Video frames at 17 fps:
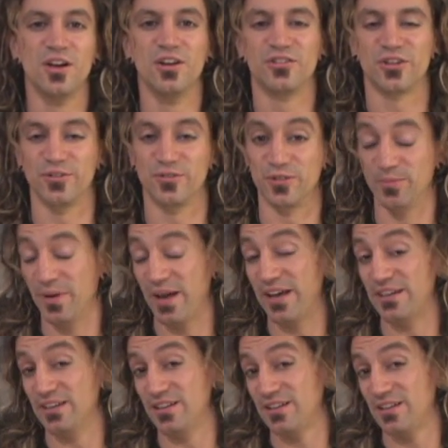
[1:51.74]
So for
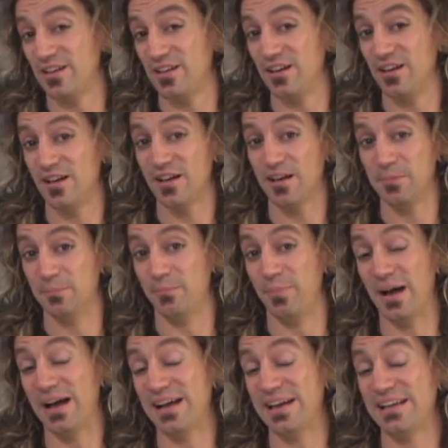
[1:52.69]
men,
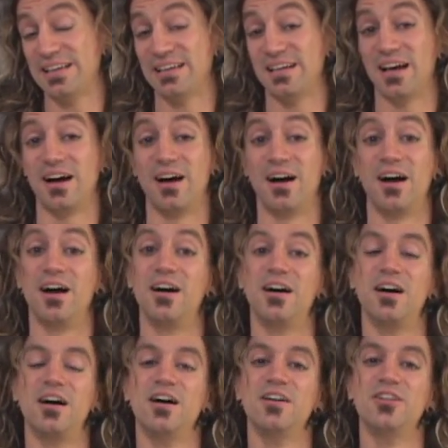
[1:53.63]
by
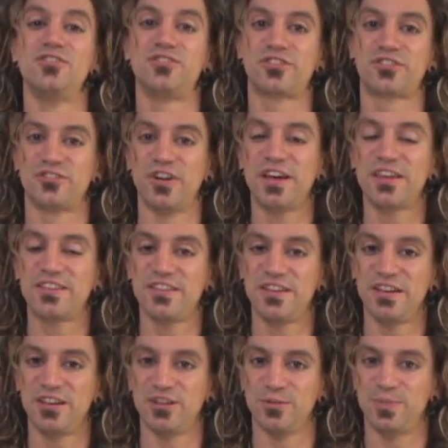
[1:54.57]

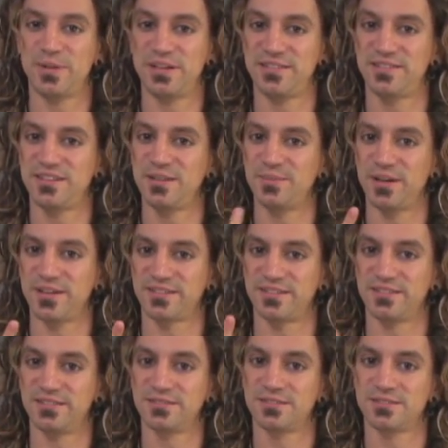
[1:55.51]
strengthening your PC
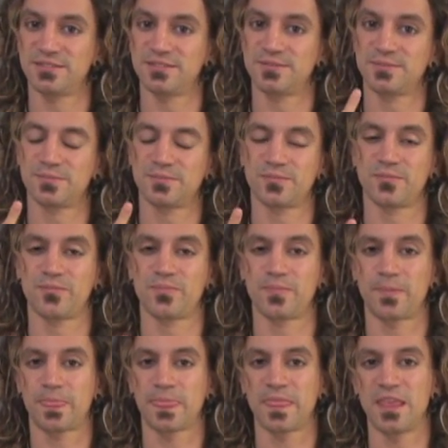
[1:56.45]
muscle,
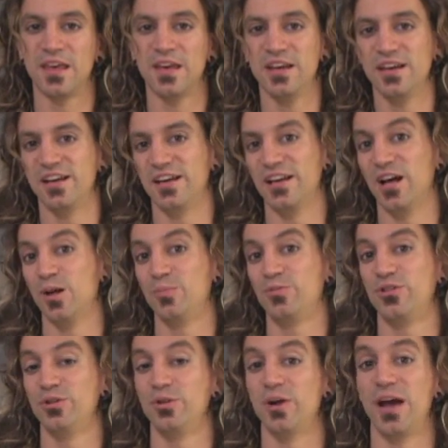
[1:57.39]
it
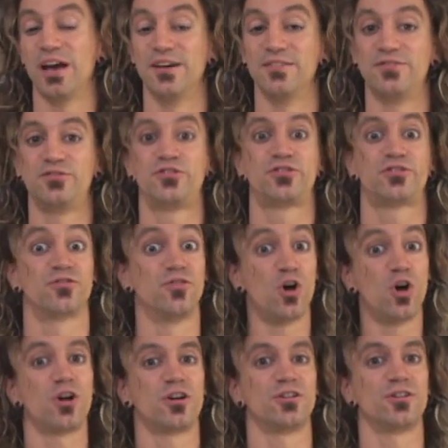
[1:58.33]
helps you have
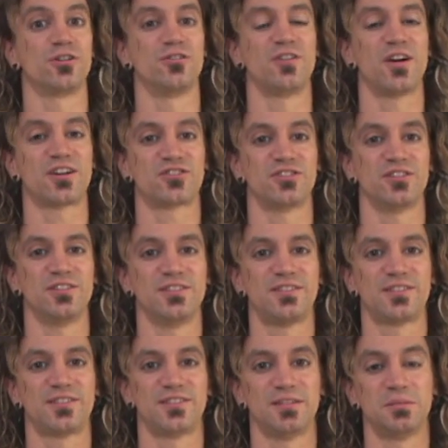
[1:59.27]
stronger
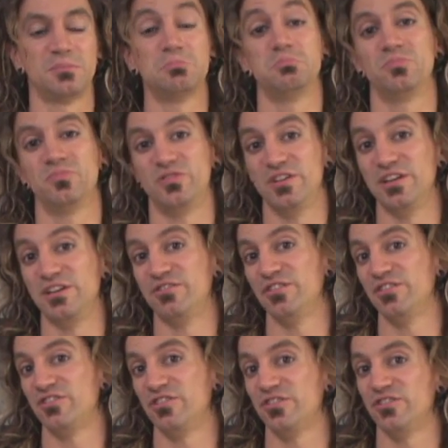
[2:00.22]
erections,
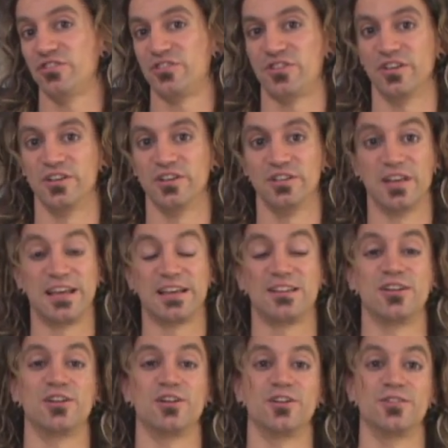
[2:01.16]
decreases the
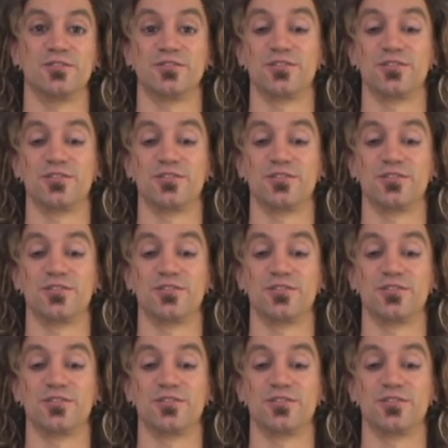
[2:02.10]
likelihood of